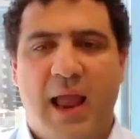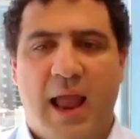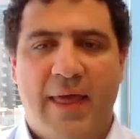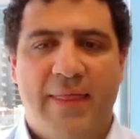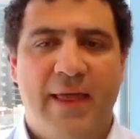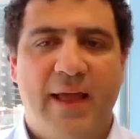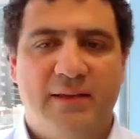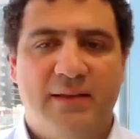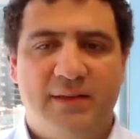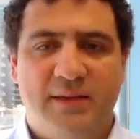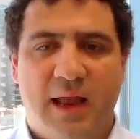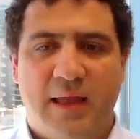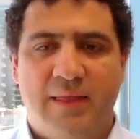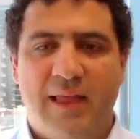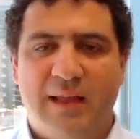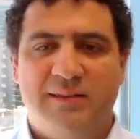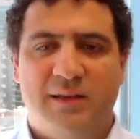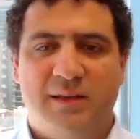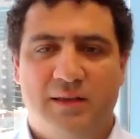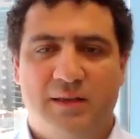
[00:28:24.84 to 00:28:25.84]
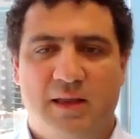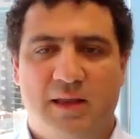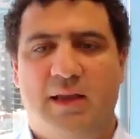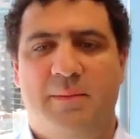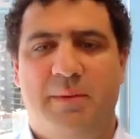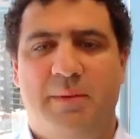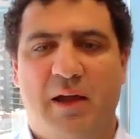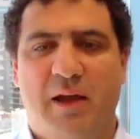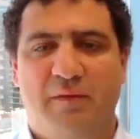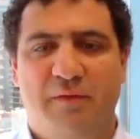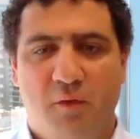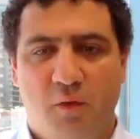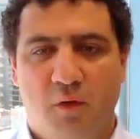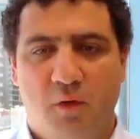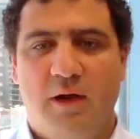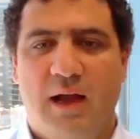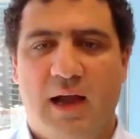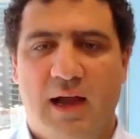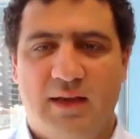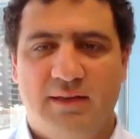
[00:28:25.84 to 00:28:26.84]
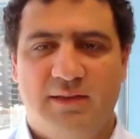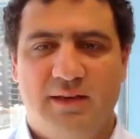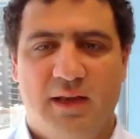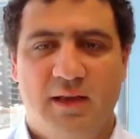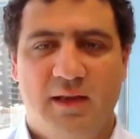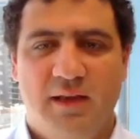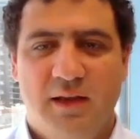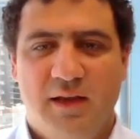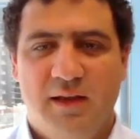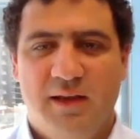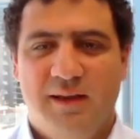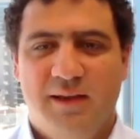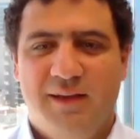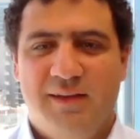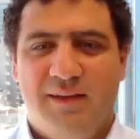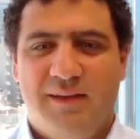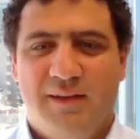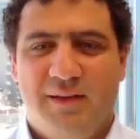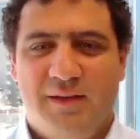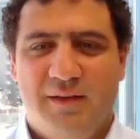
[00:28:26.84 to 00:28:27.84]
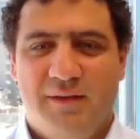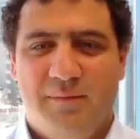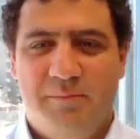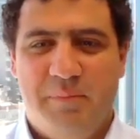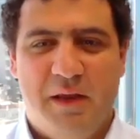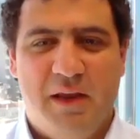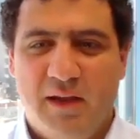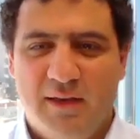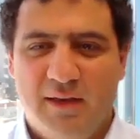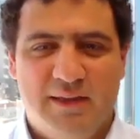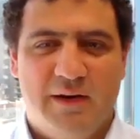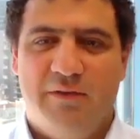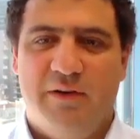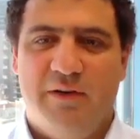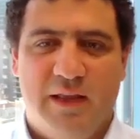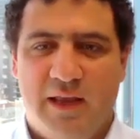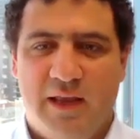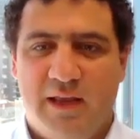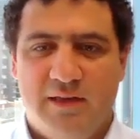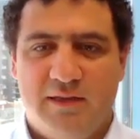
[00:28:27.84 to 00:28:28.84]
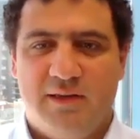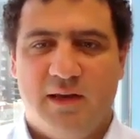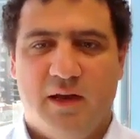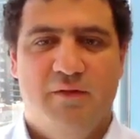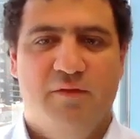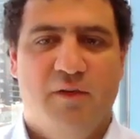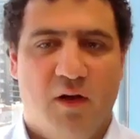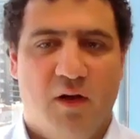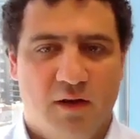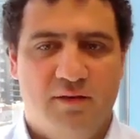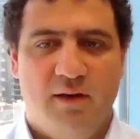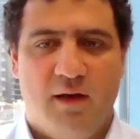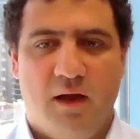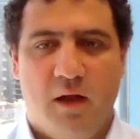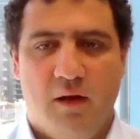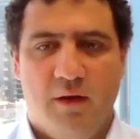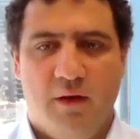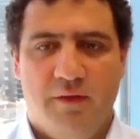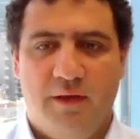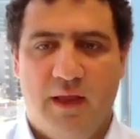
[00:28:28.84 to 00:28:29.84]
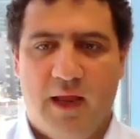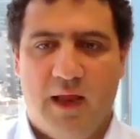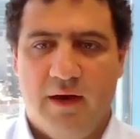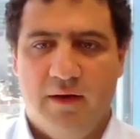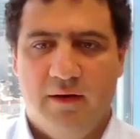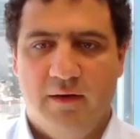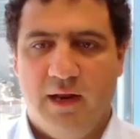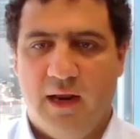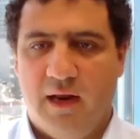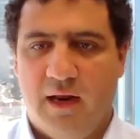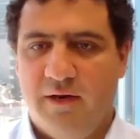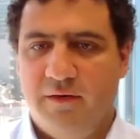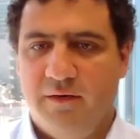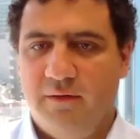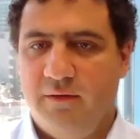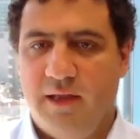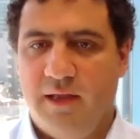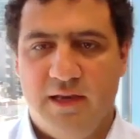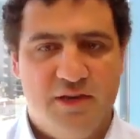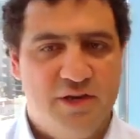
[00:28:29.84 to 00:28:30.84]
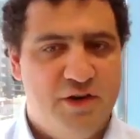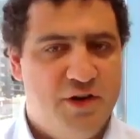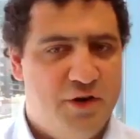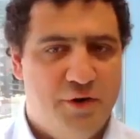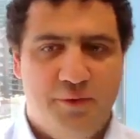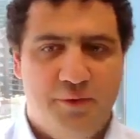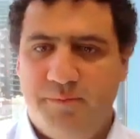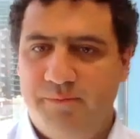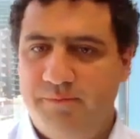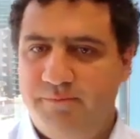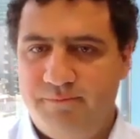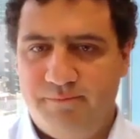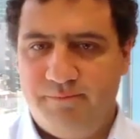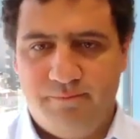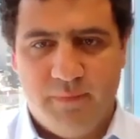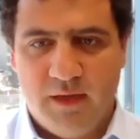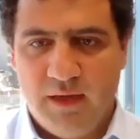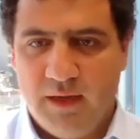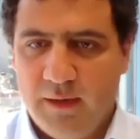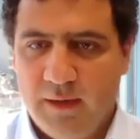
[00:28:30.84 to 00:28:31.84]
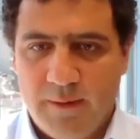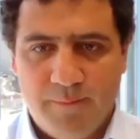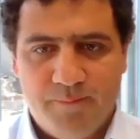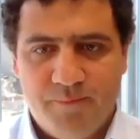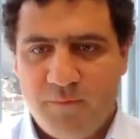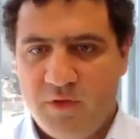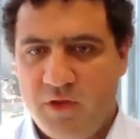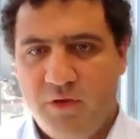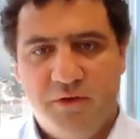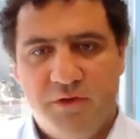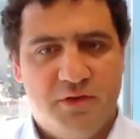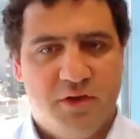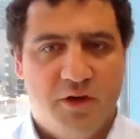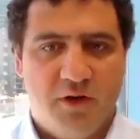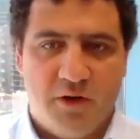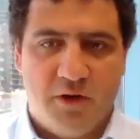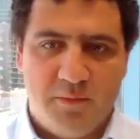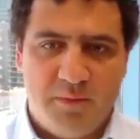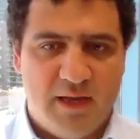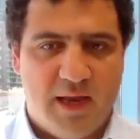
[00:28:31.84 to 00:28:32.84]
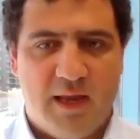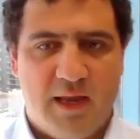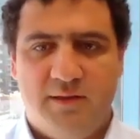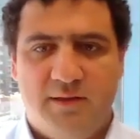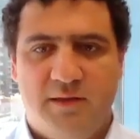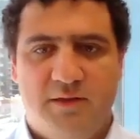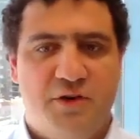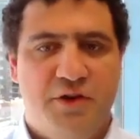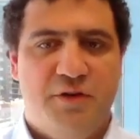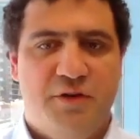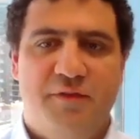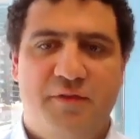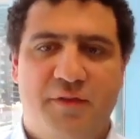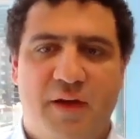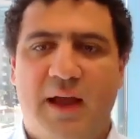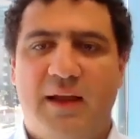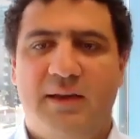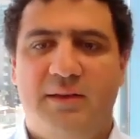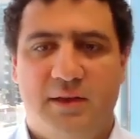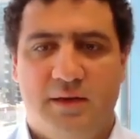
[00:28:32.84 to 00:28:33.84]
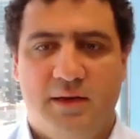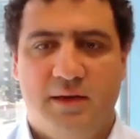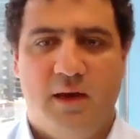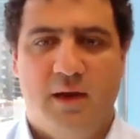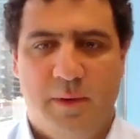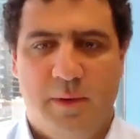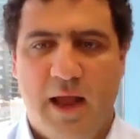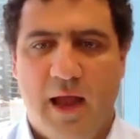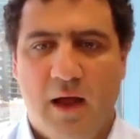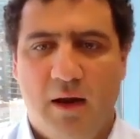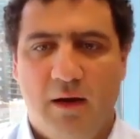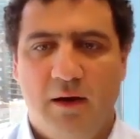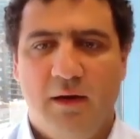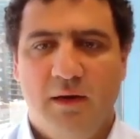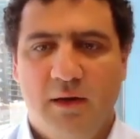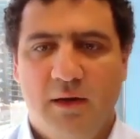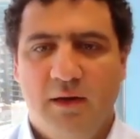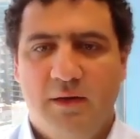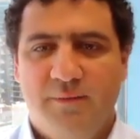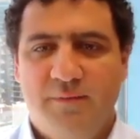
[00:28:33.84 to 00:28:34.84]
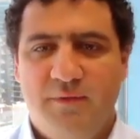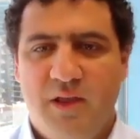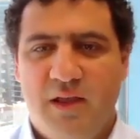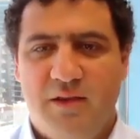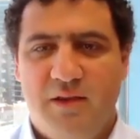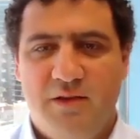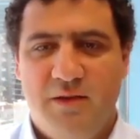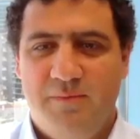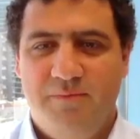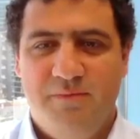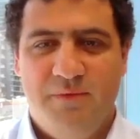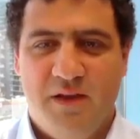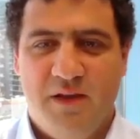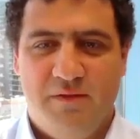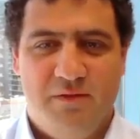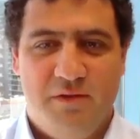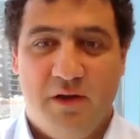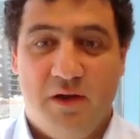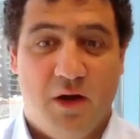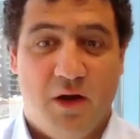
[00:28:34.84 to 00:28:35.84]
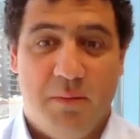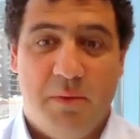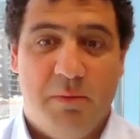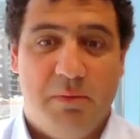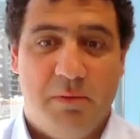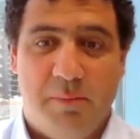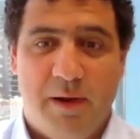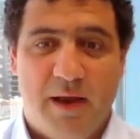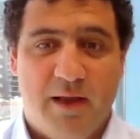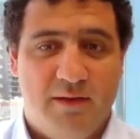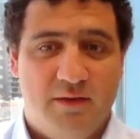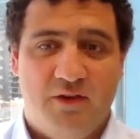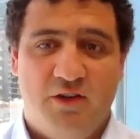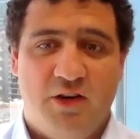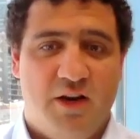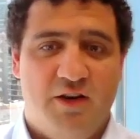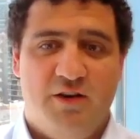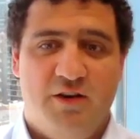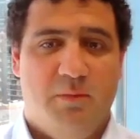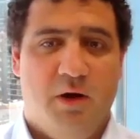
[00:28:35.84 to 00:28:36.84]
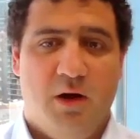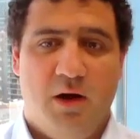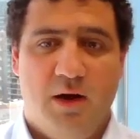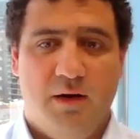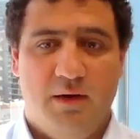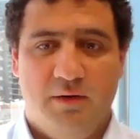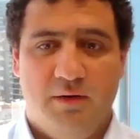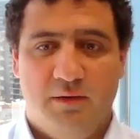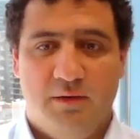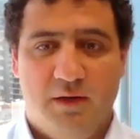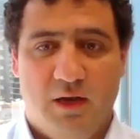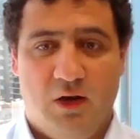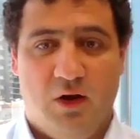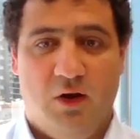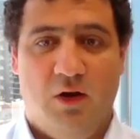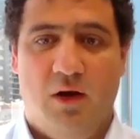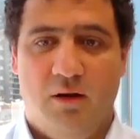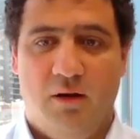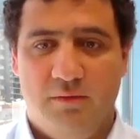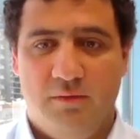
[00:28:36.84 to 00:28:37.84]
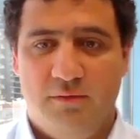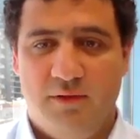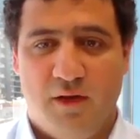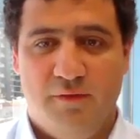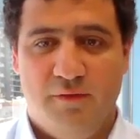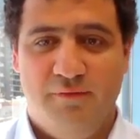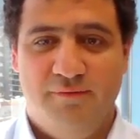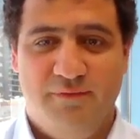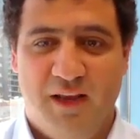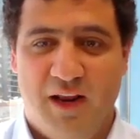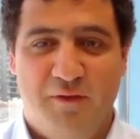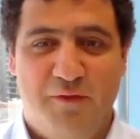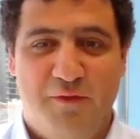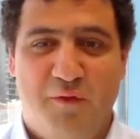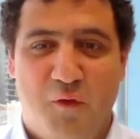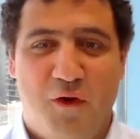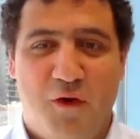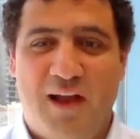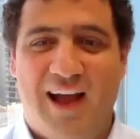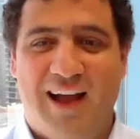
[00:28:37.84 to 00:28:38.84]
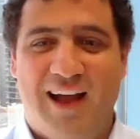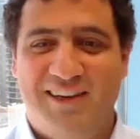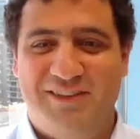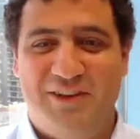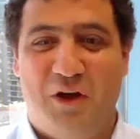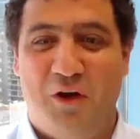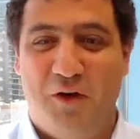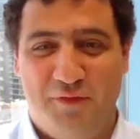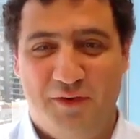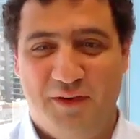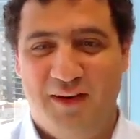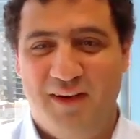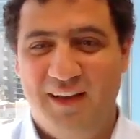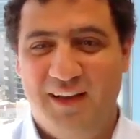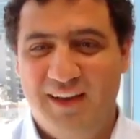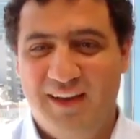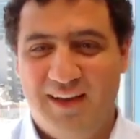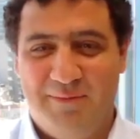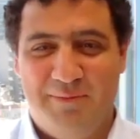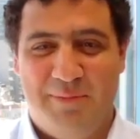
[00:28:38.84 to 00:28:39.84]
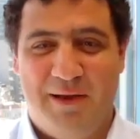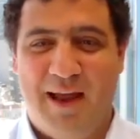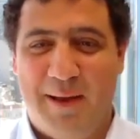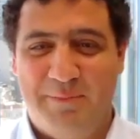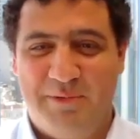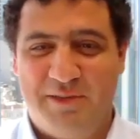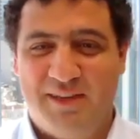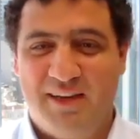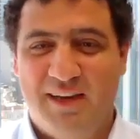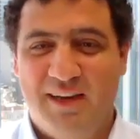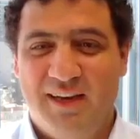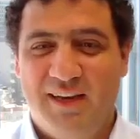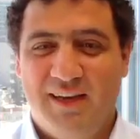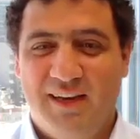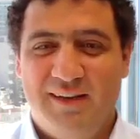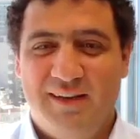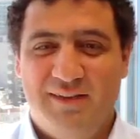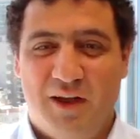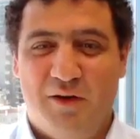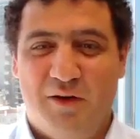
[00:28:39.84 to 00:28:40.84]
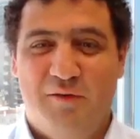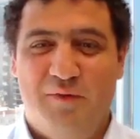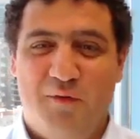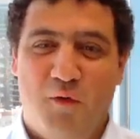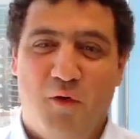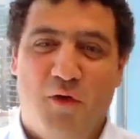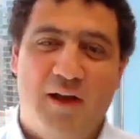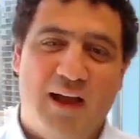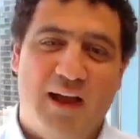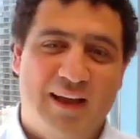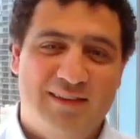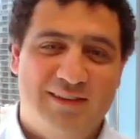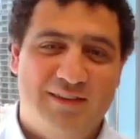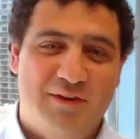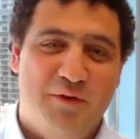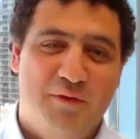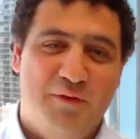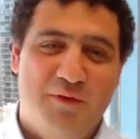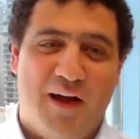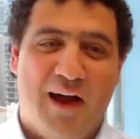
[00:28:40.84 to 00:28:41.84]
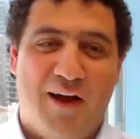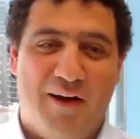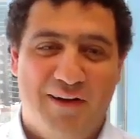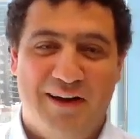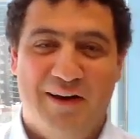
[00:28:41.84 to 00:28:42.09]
and that's the thing about forecasting, because everything is so volatile and there's new circumstances, new facts that come out. You got to be prepared to change your mind a lot. So forecast often, and perhaps don't forecast too far